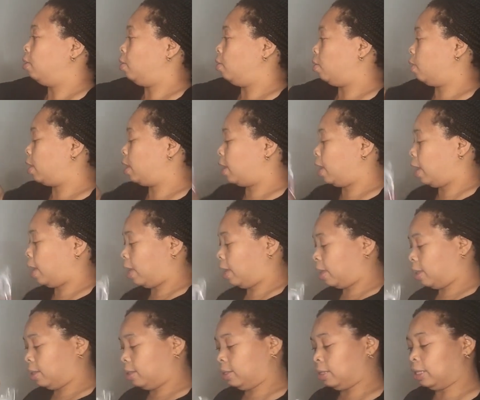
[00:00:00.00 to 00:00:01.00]

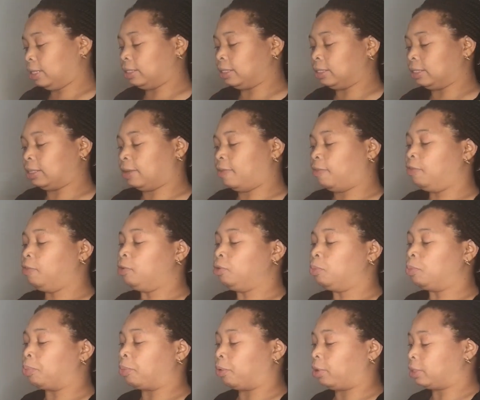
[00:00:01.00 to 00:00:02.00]
Okay, this is the
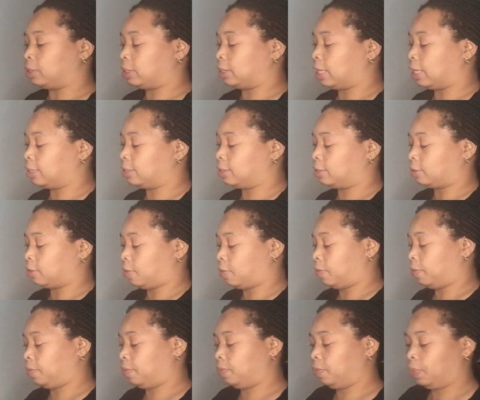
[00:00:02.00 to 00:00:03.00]
food processor.
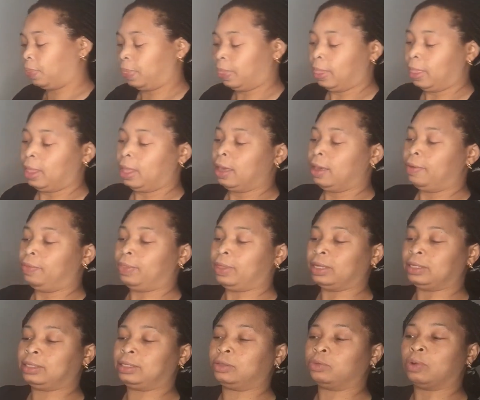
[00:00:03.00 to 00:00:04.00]

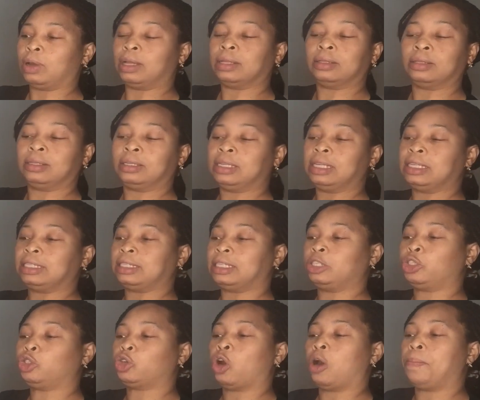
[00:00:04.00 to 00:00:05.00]
This one is
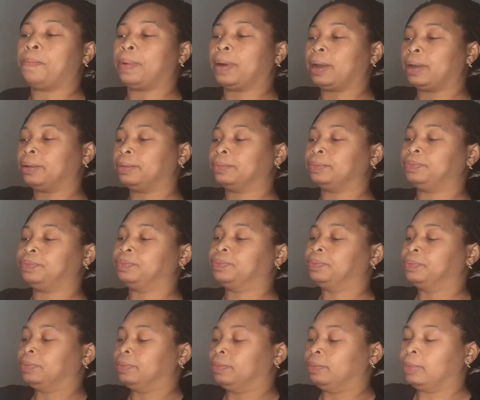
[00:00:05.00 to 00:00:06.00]
the chopper.
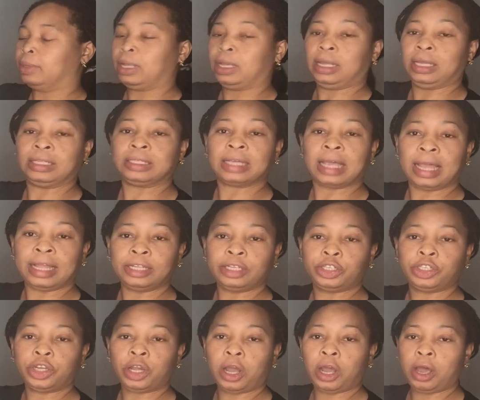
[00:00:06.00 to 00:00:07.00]
It
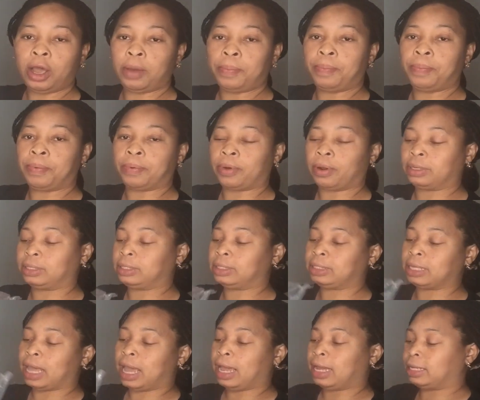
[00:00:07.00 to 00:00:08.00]
can chop,
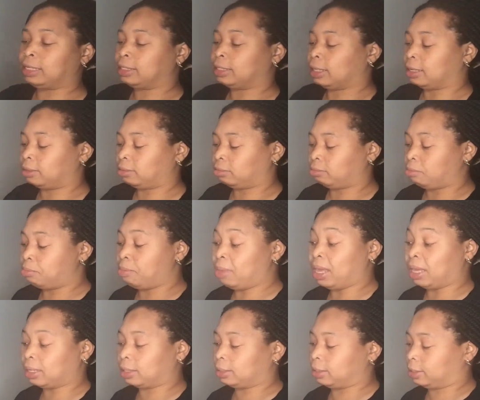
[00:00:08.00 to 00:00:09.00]
process, and
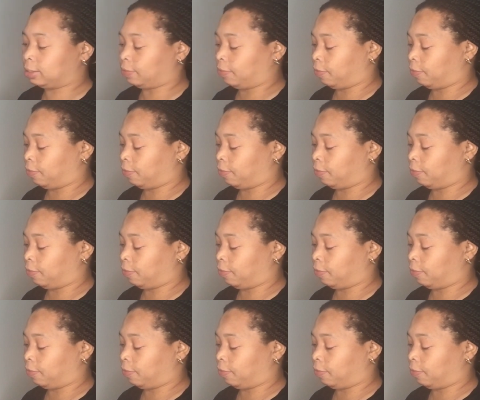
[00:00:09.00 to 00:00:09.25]
mix.